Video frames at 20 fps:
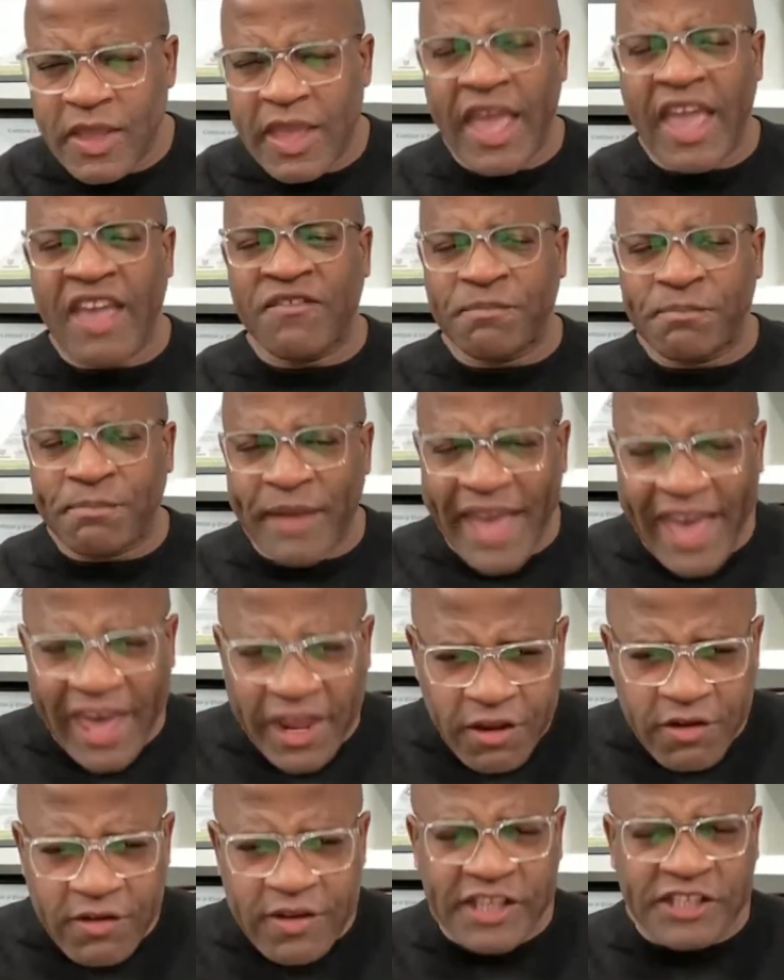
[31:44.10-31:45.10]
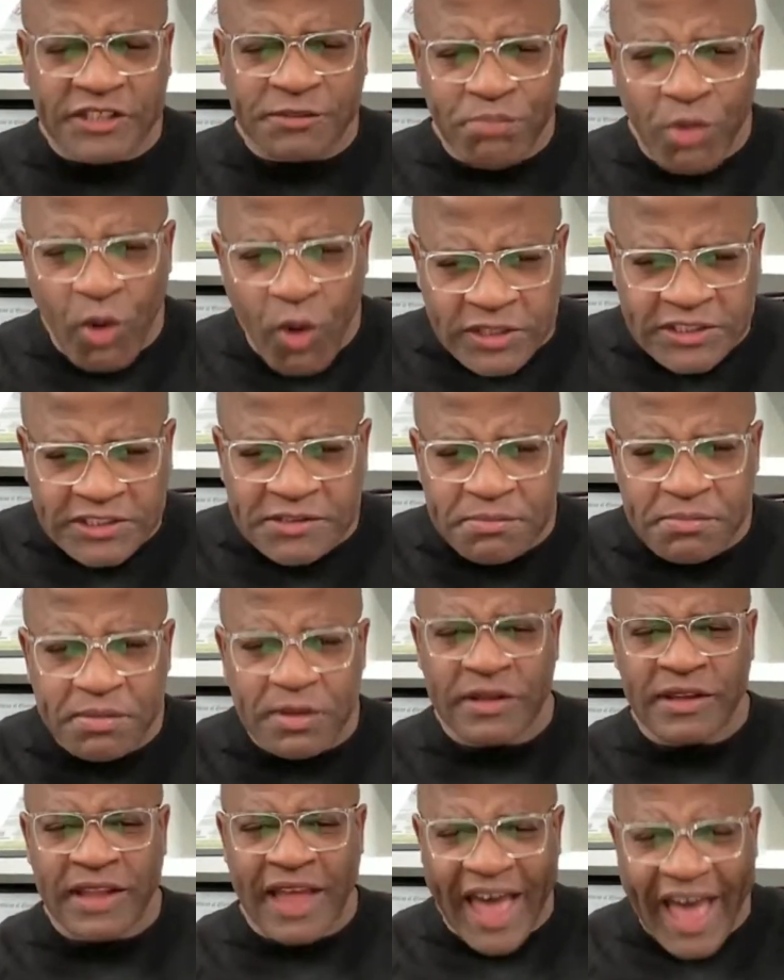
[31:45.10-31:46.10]
If better is
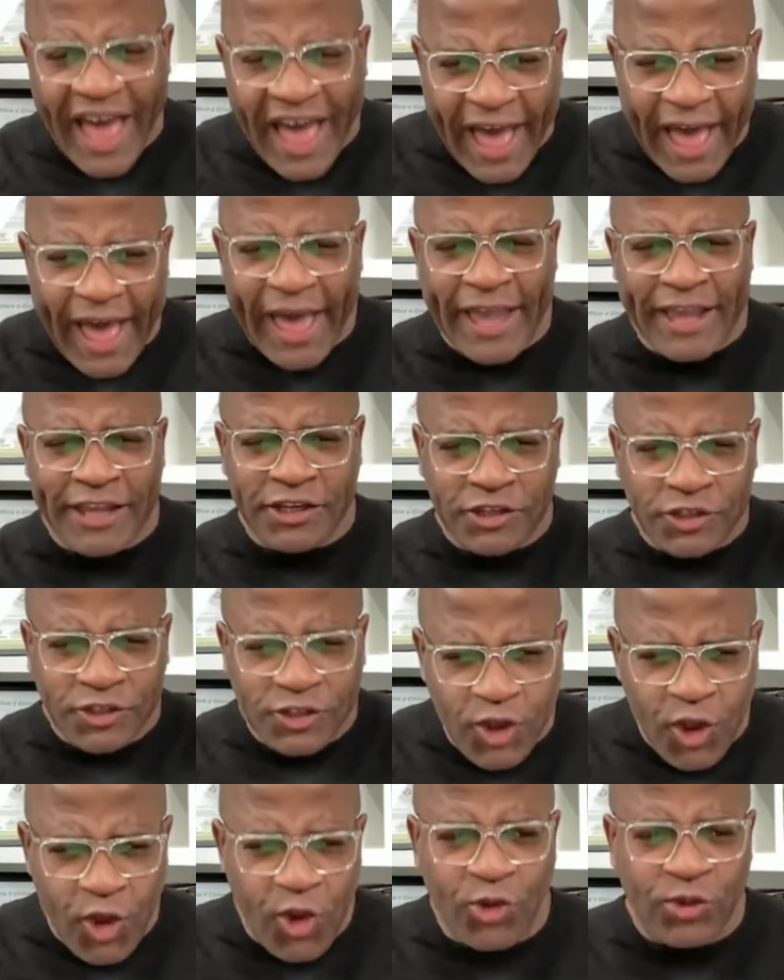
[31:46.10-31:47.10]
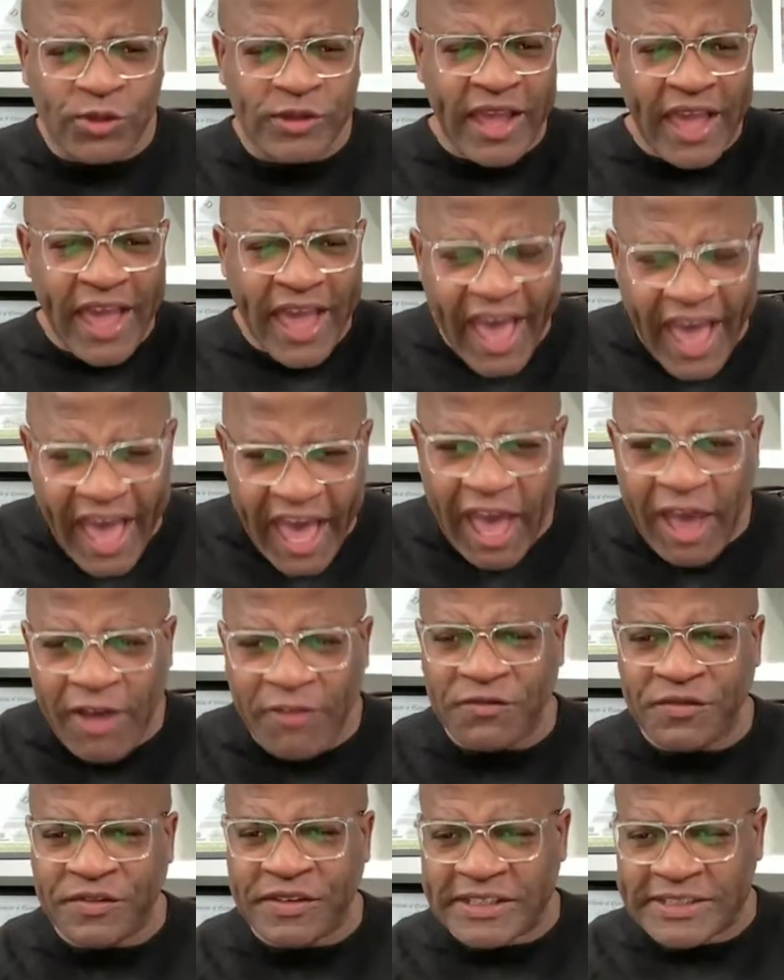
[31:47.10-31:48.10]
possible, I don't
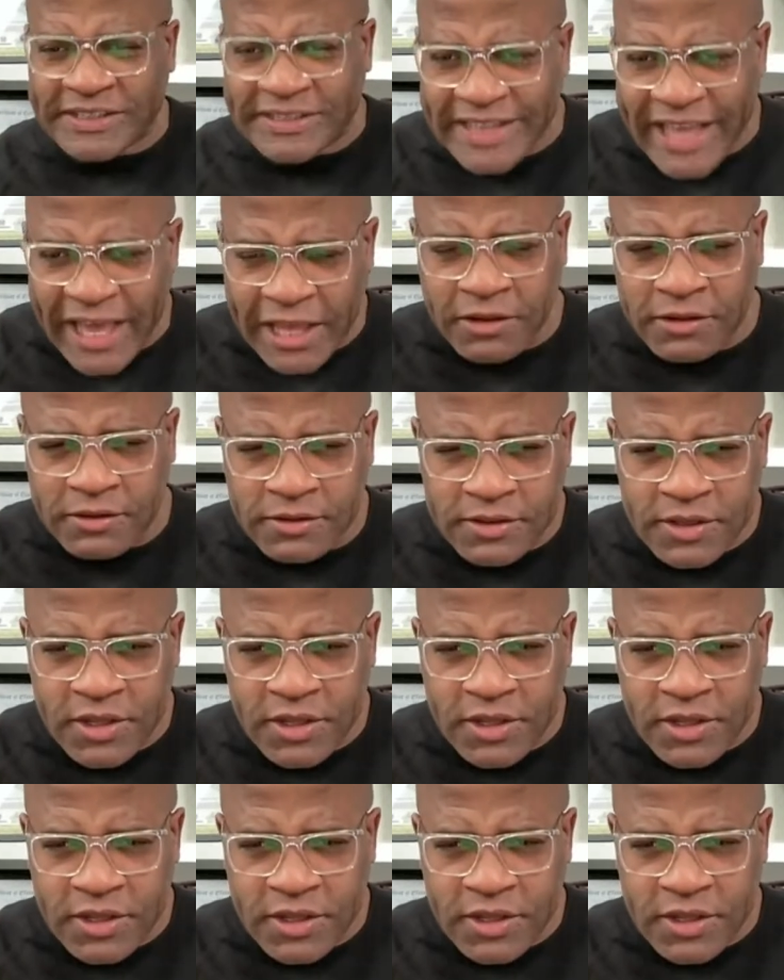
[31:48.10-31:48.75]
have to settle.